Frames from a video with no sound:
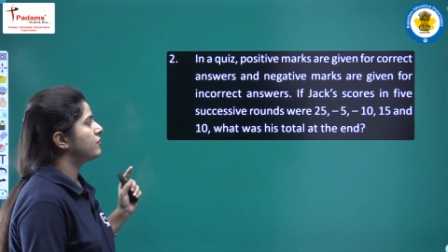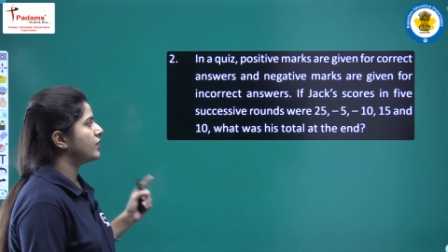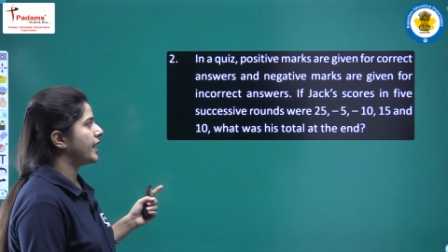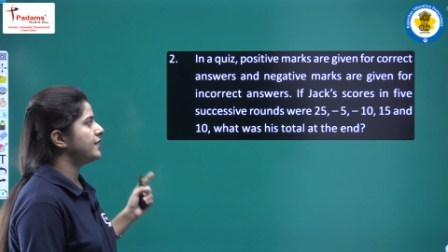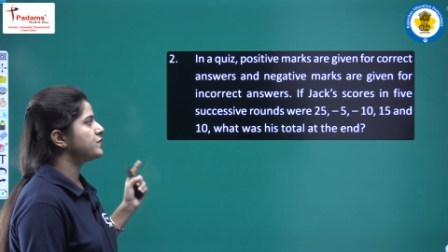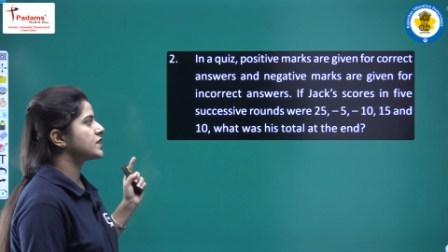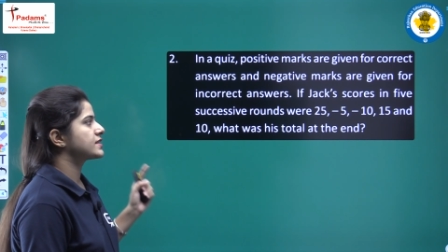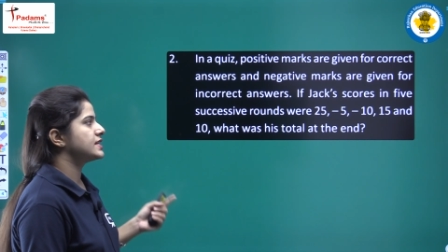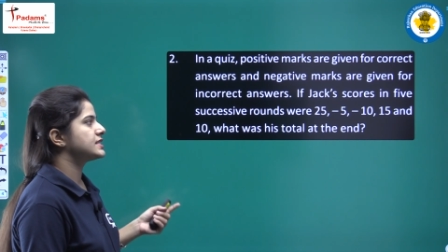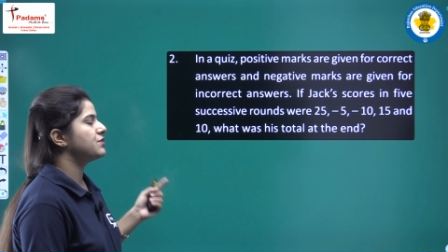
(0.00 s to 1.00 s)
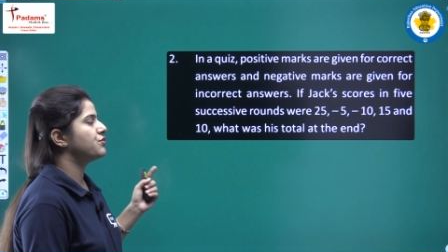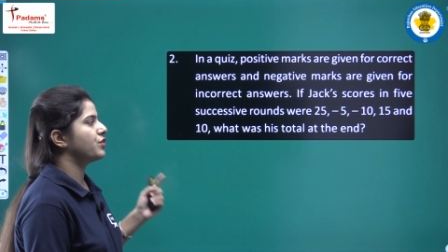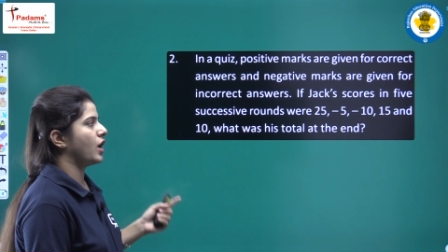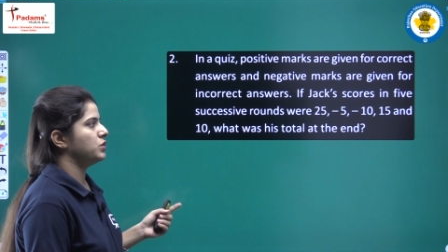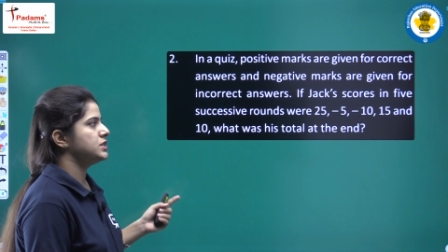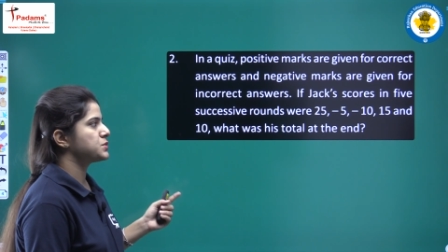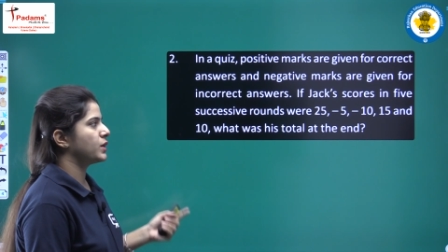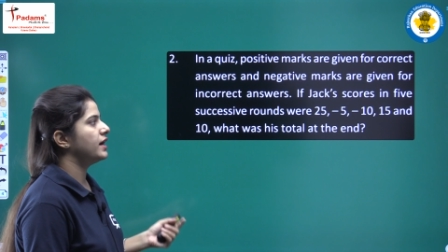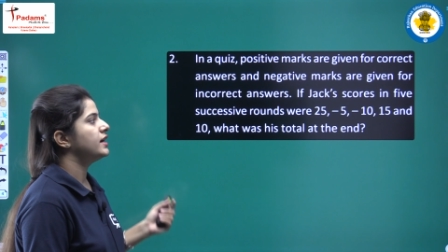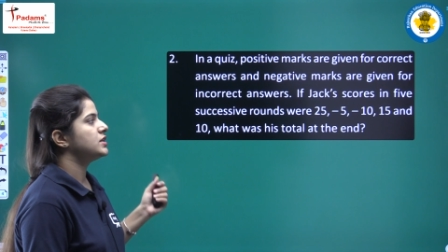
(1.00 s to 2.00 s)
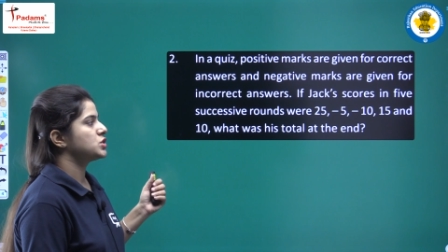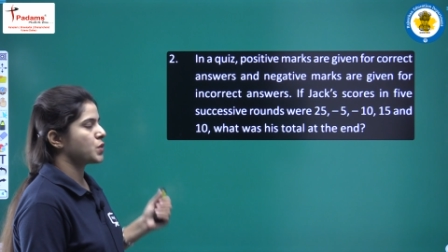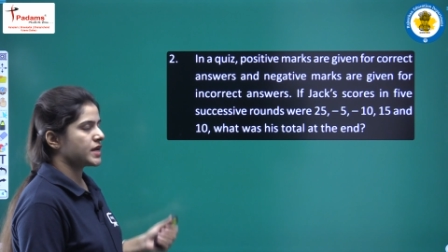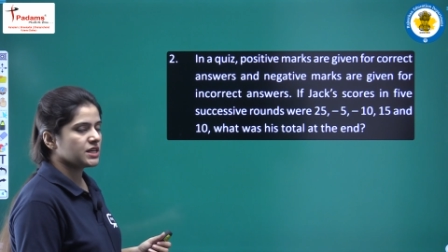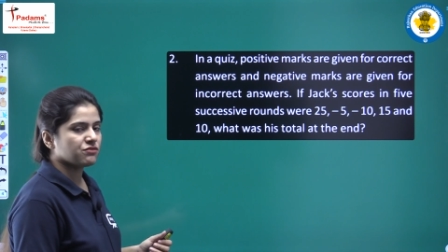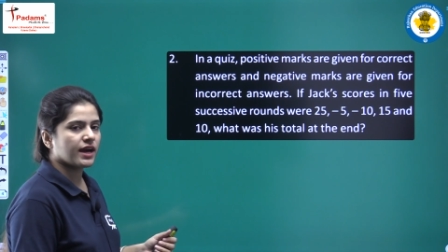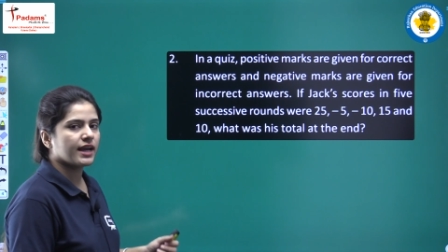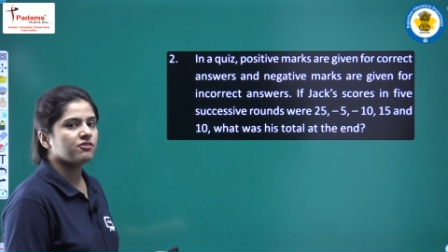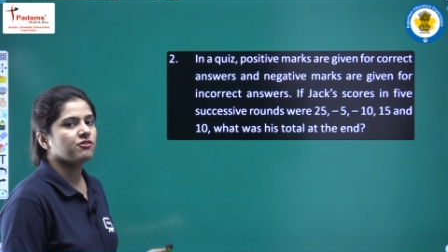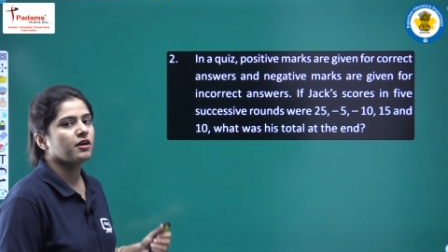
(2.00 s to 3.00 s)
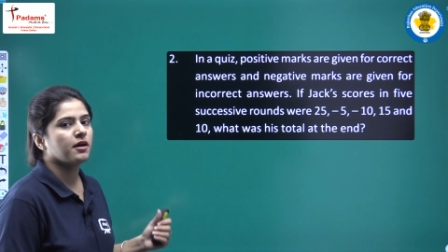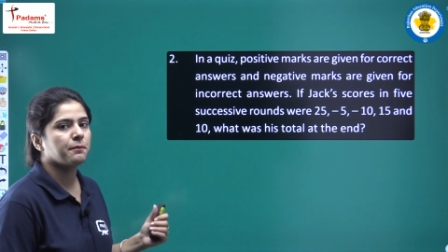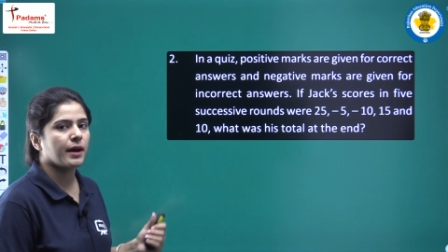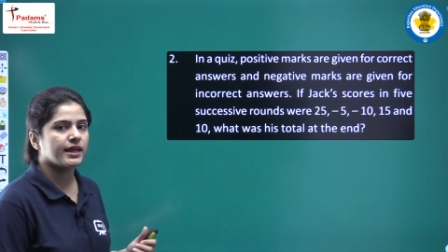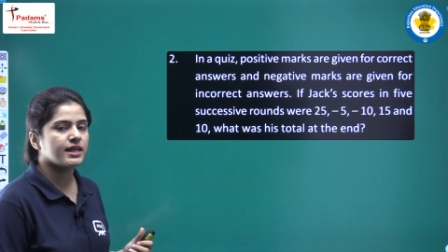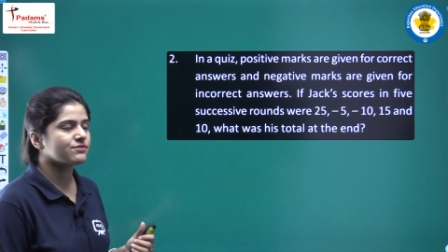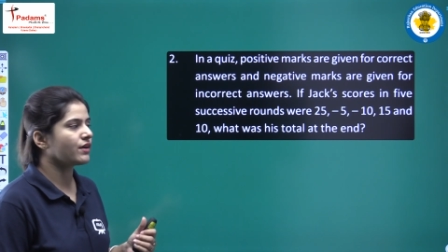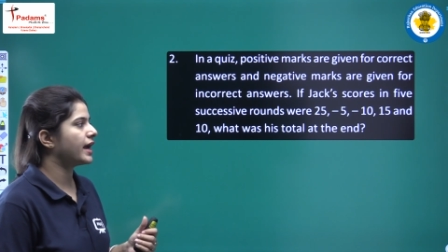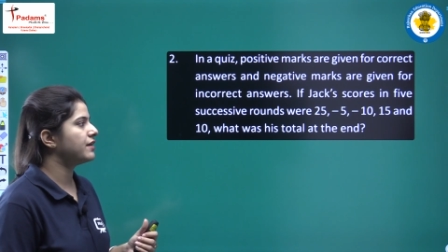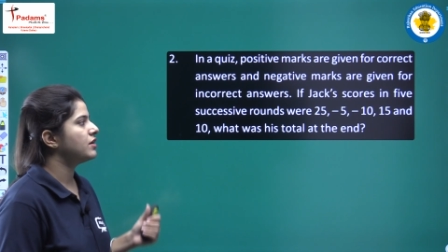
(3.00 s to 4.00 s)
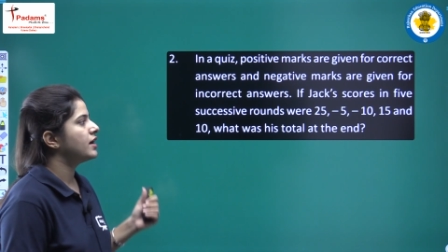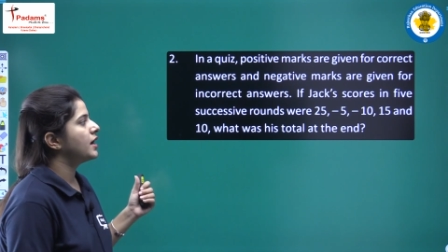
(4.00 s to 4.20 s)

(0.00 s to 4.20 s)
5 successive rounds were 25, minus 5,